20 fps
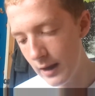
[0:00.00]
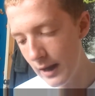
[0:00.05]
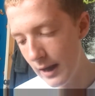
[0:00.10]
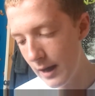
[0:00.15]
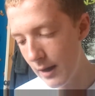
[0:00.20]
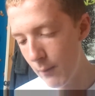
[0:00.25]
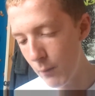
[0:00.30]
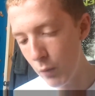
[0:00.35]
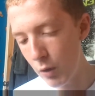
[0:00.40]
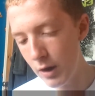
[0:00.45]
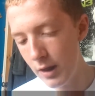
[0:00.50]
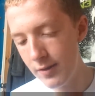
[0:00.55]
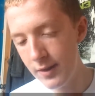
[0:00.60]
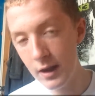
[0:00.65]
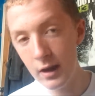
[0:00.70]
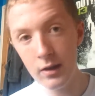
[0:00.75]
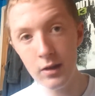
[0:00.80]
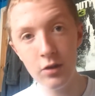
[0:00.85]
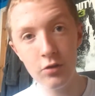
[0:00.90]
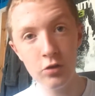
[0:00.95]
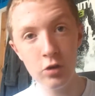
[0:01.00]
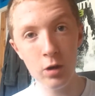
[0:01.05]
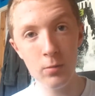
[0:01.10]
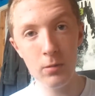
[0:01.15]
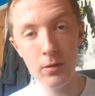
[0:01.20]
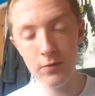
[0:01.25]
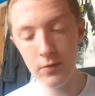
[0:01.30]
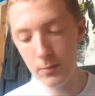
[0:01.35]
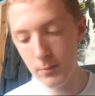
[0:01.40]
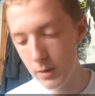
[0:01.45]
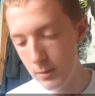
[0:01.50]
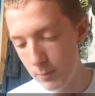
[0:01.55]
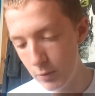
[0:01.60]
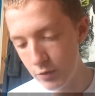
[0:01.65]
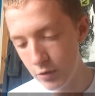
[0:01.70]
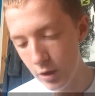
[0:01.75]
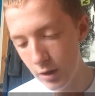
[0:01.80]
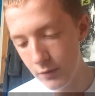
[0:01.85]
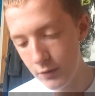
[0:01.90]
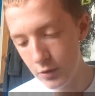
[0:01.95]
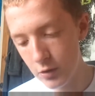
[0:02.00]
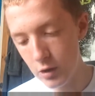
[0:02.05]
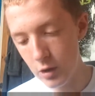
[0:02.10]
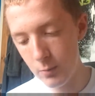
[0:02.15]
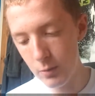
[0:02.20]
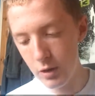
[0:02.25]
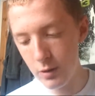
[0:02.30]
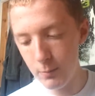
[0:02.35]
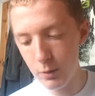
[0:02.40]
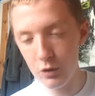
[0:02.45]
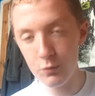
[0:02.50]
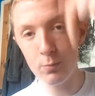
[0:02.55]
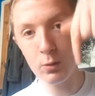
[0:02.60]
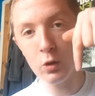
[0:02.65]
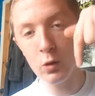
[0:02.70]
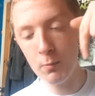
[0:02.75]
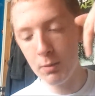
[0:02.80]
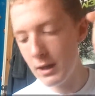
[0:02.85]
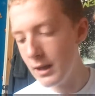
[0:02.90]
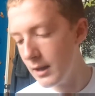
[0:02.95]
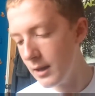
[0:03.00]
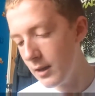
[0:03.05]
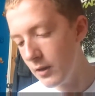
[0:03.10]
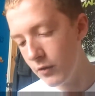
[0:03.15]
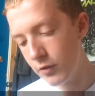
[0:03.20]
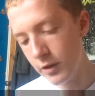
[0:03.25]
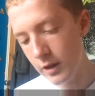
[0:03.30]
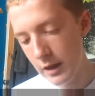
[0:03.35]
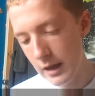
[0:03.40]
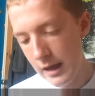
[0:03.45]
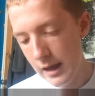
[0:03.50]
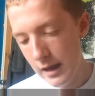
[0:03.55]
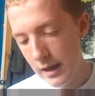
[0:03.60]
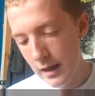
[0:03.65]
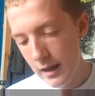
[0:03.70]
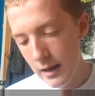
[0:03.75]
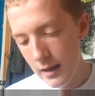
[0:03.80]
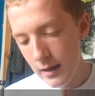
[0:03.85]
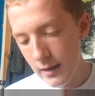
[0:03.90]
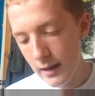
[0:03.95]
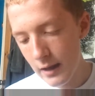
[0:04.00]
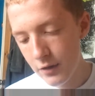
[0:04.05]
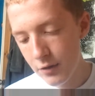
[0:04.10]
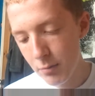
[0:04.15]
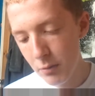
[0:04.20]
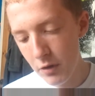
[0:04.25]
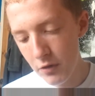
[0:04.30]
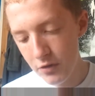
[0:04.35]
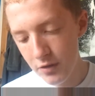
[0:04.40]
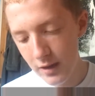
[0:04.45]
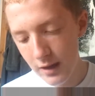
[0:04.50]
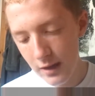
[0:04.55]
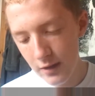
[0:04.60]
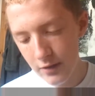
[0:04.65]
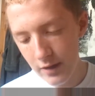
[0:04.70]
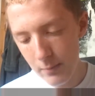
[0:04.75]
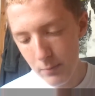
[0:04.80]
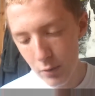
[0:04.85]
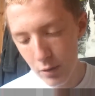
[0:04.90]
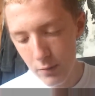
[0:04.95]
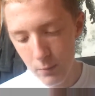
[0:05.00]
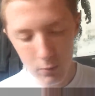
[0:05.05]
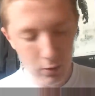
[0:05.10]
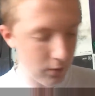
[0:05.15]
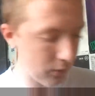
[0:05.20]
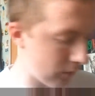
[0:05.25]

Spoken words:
What do you think of this comment from Ubisoft? Comment in the box below, please. Next thing I want to say is that Modern